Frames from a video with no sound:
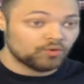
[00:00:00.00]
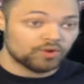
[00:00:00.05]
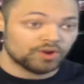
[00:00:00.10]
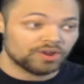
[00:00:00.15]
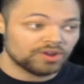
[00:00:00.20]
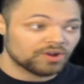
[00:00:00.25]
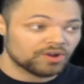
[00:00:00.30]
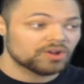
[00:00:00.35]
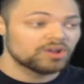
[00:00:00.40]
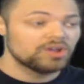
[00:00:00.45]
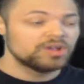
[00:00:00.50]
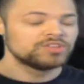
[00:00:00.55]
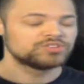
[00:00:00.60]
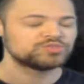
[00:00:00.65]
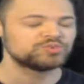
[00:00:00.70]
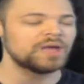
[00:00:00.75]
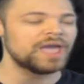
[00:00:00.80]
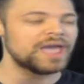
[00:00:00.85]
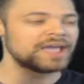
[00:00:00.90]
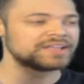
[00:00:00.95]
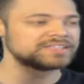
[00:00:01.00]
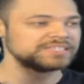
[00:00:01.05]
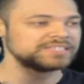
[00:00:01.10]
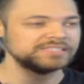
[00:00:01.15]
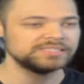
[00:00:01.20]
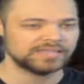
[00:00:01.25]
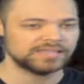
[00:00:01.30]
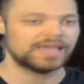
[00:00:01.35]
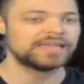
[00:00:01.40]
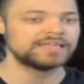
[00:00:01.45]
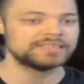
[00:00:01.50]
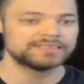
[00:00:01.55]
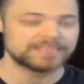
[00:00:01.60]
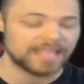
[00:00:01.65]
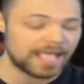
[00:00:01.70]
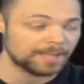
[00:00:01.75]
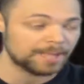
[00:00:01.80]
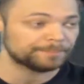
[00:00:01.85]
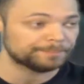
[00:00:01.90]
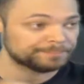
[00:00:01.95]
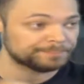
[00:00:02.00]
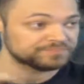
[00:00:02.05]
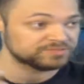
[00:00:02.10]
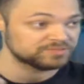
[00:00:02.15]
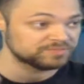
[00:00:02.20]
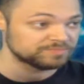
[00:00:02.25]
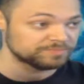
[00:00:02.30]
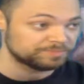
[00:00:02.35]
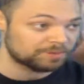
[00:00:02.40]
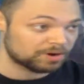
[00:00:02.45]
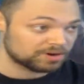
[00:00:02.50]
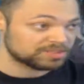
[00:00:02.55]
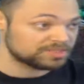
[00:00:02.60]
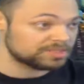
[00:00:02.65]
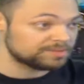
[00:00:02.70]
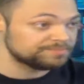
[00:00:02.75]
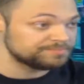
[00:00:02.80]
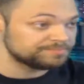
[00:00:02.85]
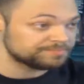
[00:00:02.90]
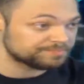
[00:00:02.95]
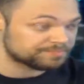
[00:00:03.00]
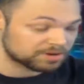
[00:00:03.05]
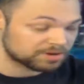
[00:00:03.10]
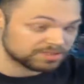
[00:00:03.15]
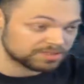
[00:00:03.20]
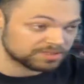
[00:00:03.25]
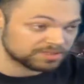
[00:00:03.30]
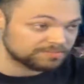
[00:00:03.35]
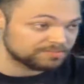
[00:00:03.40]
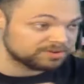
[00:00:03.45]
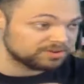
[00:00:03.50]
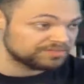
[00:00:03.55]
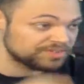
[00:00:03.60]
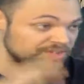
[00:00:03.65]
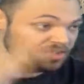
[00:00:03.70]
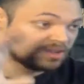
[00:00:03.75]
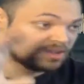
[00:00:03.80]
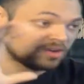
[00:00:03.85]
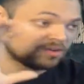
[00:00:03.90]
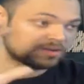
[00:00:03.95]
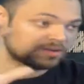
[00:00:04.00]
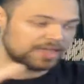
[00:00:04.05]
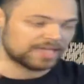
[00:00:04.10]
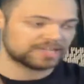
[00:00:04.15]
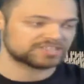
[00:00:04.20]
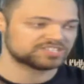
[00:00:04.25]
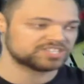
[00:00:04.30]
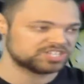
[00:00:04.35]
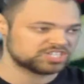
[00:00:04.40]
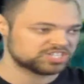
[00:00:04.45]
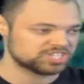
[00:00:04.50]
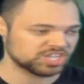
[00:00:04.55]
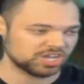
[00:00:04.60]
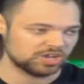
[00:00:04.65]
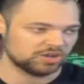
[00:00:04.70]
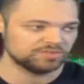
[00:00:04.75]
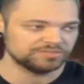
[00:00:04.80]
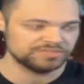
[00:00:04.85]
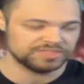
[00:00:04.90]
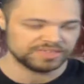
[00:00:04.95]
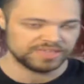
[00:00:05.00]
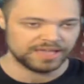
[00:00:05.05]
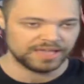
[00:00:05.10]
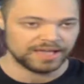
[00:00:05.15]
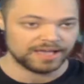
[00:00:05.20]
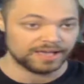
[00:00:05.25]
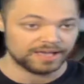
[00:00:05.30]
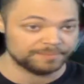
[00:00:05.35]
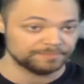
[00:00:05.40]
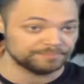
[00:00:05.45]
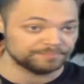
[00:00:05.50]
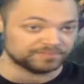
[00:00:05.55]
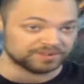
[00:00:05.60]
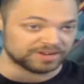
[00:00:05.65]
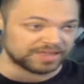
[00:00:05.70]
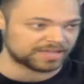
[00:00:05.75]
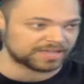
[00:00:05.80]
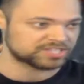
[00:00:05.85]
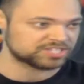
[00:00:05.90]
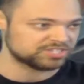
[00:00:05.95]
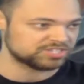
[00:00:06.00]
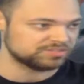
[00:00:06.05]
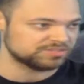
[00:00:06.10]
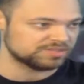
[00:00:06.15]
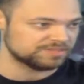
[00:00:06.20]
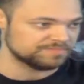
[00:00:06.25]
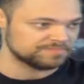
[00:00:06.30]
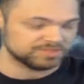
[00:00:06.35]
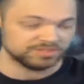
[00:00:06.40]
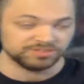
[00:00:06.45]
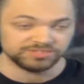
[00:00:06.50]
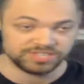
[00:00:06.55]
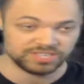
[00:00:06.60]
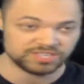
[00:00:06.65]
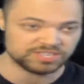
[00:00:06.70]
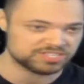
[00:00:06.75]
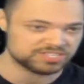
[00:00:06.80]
warrior. So I actually like that part of the movie where they actually show where they actually do the music,